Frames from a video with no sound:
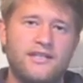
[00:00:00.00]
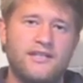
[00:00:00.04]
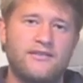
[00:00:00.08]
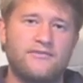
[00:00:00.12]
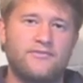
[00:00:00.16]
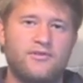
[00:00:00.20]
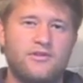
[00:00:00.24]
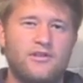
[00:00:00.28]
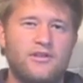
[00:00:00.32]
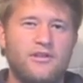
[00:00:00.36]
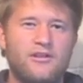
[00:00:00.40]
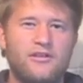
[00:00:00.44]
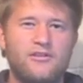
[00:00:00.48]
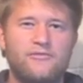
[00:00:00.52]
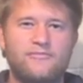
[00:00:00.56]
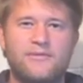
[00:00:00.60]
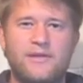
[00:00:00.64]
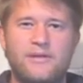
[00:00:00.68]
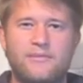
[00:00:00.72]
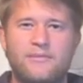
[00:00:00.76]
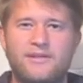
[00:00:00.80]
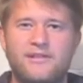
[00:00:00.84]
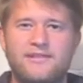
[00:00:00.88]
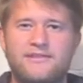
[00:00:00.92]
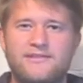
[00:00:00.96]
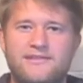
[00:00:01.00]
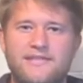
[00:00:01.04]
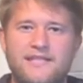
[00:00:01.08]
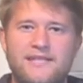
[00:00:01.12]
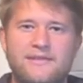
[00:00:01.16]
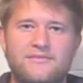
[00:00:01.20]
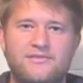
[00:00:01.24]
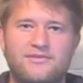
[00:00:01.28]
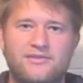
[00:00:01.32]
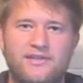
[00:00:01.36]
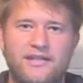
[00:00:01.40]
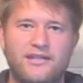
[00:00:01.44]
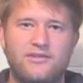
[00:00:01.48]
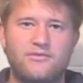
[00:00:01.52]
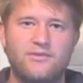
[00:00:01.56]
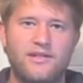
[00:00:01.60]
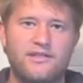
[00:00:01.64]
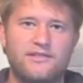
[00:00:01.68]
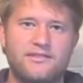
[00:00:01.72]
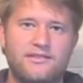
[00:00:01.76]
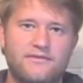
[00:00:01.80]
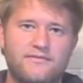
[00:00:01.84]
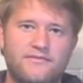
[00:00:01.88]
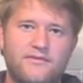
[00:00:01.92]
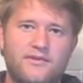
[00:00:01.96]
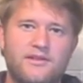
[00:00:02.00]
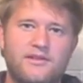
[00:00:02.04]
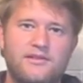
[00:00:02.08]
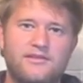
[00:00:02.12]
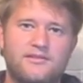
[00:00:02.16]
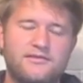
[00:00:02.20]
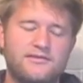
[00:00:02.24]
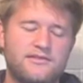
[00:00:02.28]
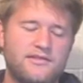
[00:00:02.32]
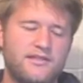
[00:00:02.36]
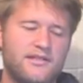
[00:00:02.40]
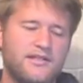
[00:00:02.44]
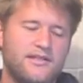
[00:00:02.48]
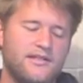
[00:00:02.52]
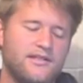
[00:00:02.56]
For a lot of people it seems like quite difficult,